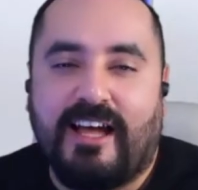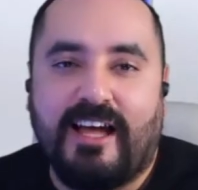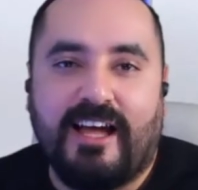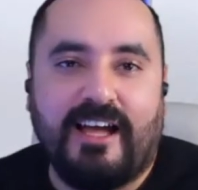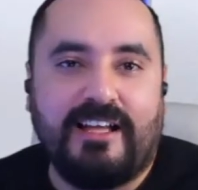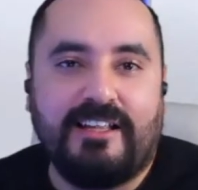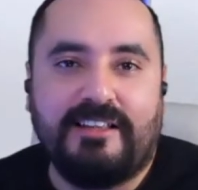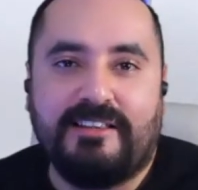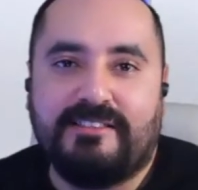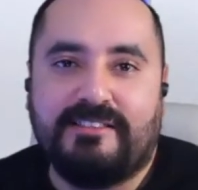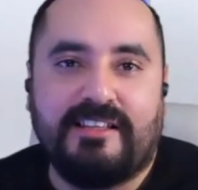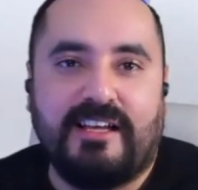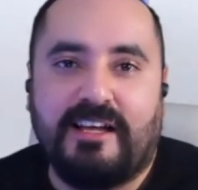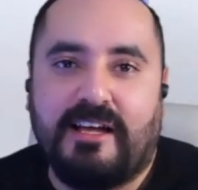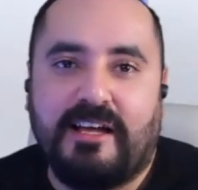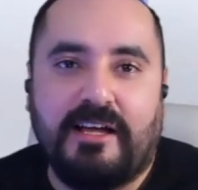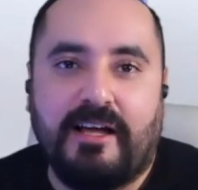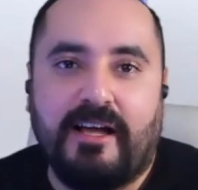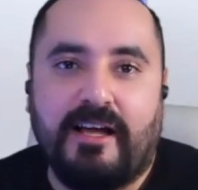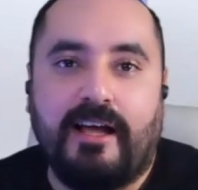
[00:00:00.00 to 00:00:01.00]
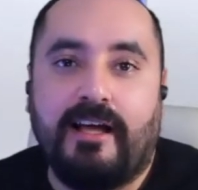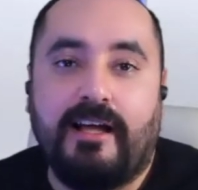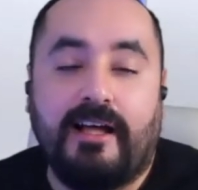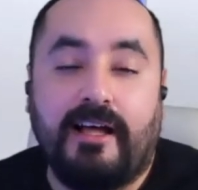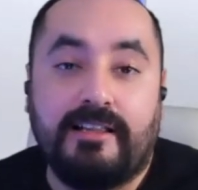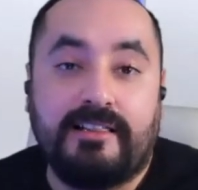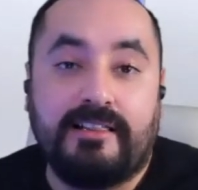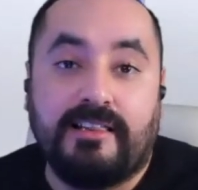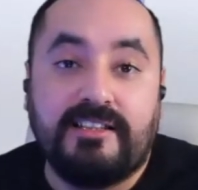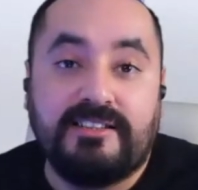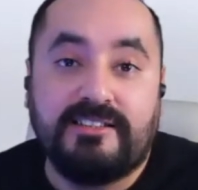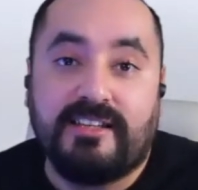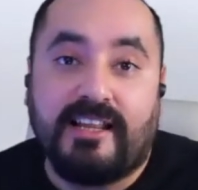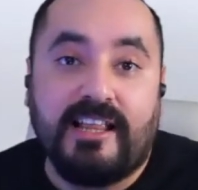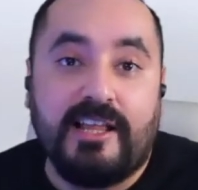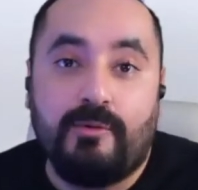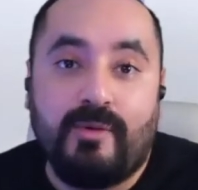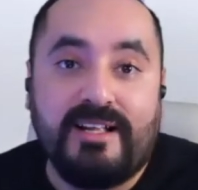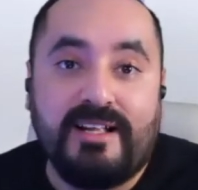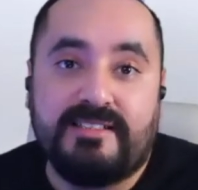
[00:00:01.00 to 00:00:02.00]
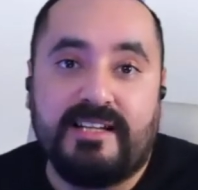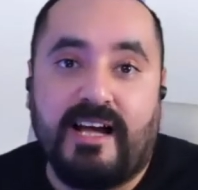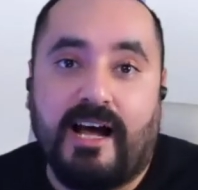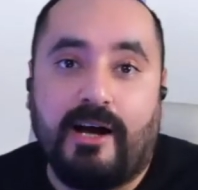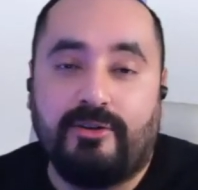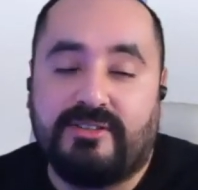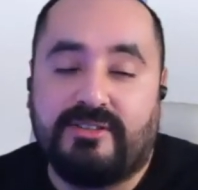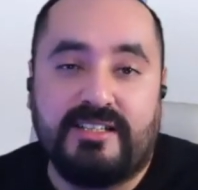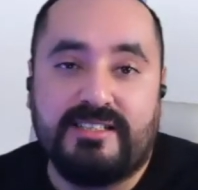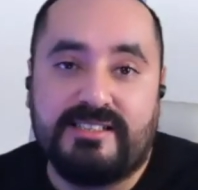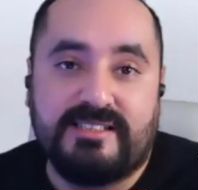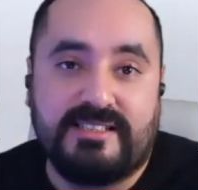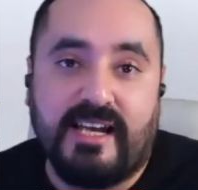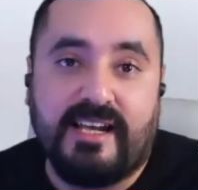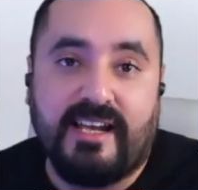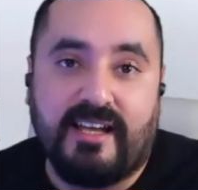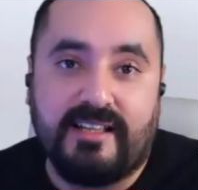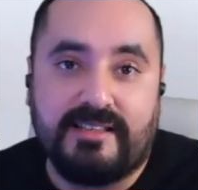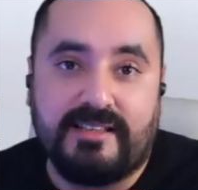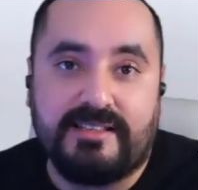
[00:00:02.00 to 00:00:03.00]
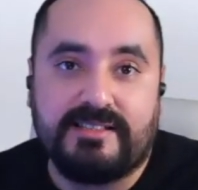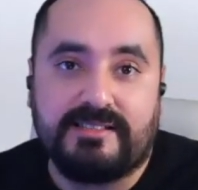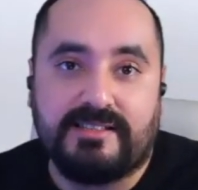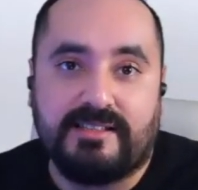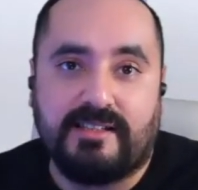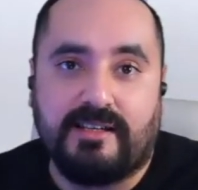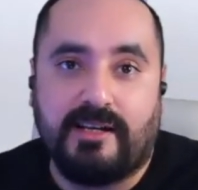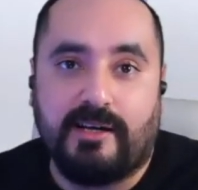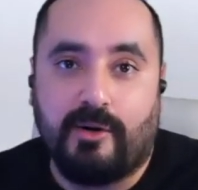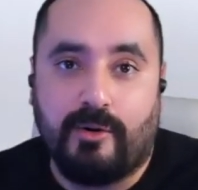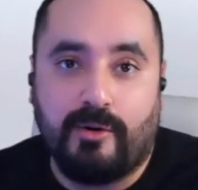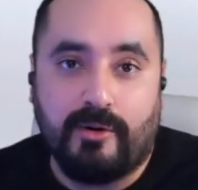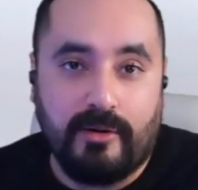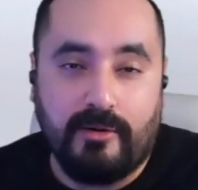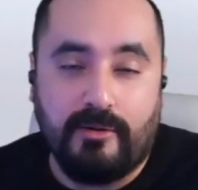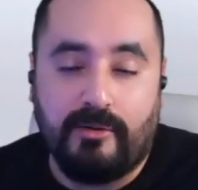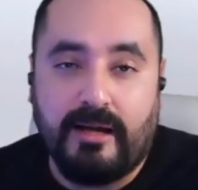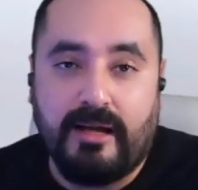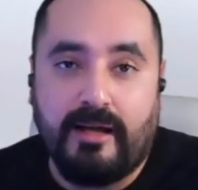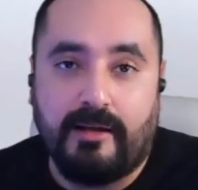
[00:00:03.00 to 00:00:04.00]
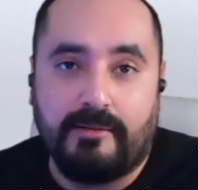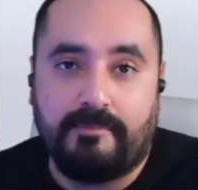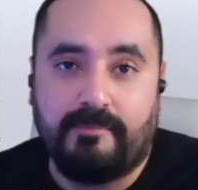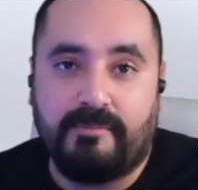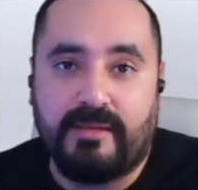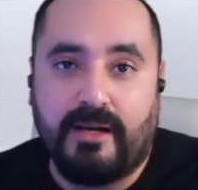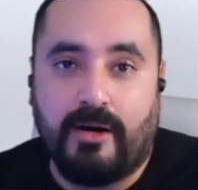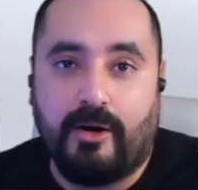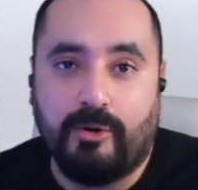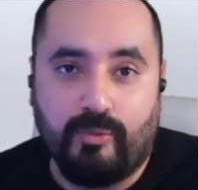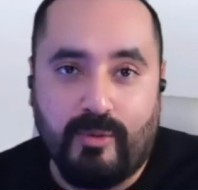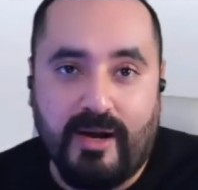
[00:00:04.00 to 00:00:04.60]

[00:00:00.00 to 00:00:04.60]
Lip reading: and it literally went out in seconds on